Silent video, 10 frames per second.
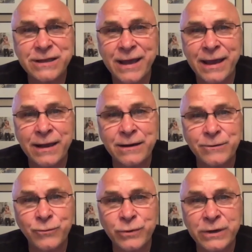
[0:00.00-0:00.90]
and
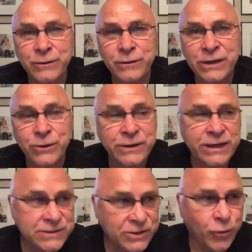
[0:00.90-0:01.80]
it
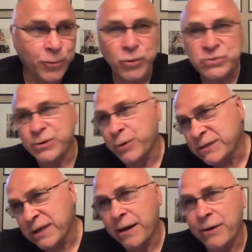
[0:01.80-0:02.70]
hit the goalpost. We
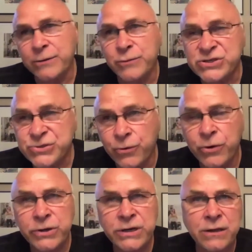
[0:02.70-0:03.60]
went down and we scored.